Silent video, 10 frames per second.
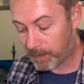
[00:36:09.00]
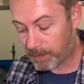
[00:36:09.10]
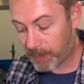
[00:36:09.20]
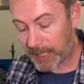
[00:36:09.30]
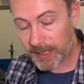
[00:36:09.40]

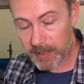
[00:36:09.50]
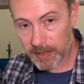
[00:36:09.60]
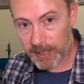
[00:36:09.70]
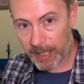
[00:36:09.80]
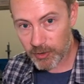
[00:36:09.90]
paint
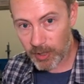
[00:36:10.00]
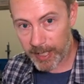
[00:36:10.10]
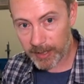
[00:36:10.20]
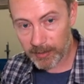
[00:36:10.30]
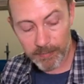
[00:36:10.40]
that
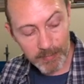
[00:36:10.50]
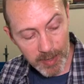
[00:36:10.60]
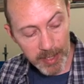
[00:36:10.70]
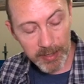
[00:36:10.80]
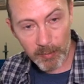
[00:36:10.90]
dragon,
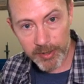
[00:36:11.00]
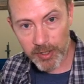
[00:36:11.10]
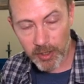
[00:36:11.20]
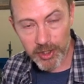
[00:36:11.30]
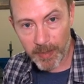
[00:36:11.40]
and then we'll
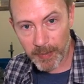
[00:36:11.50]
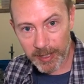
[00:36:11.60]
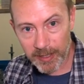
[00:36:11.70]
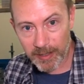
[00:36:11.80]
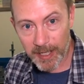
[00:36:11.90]
start jumping
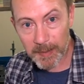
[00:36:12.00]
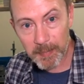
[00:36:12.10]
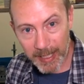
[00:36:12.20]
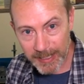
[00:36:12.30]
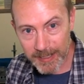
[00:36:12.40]
in and
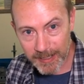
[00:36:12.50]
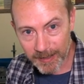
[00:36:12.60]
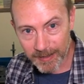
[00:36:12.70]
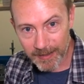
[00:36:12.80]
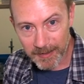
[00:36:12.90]
painting
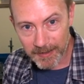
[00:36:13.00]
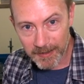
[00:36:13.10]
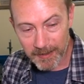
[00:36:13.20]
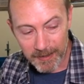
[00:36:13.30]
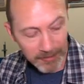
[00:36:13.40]

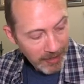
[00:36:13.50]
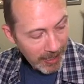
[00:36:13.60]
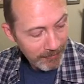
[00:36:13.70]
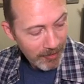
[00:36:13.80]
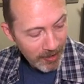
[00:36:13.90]

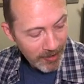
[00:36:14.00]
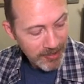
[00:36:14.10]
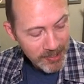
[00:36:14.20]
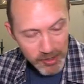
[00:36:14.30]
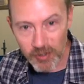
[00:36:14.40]
live on
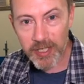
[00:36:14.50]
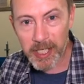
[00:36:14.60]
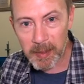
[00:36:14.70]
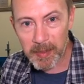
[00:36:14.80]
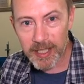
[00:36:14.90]

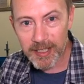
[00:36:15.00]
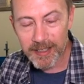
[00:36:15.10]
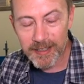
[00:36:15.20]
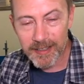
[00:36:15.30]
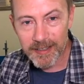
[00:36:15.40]
stream
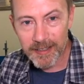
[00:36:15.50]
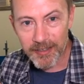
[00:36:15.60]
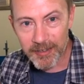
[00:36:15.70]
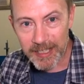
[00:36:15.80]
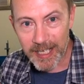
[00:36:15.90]

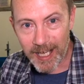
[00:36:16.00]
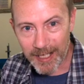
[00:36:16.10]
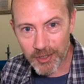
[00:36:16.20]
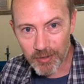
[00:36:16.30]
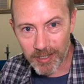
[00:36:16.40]
the
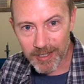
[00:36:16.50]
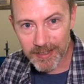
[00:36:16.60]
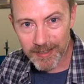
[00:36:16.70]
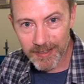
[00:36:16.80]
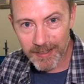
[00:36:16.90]
Hydra.
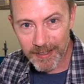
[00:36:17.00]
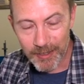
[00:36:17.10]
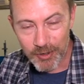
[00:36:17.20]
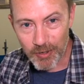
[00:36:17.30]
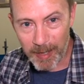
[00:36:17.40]

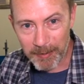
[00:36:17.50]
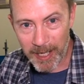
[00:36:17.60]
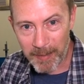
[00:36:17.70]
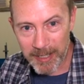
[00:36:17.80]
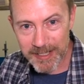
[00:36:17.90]
Drop
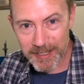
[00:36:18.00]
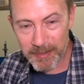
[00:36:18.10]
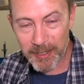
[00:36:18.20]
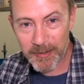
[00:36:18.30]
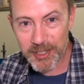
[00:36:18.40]
comments, let me
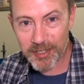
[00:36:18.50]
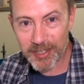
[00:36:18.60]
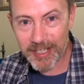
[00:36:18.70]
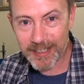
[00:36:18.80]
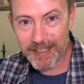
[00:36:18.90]
know what you
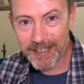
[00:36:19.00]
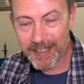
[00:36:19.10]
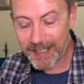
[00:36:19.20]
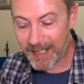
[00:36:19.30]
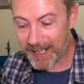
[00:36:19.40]
think,
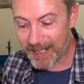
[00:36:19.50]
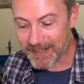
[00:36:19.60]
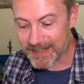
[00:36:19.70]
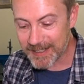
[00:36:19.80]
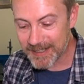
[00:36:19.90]
and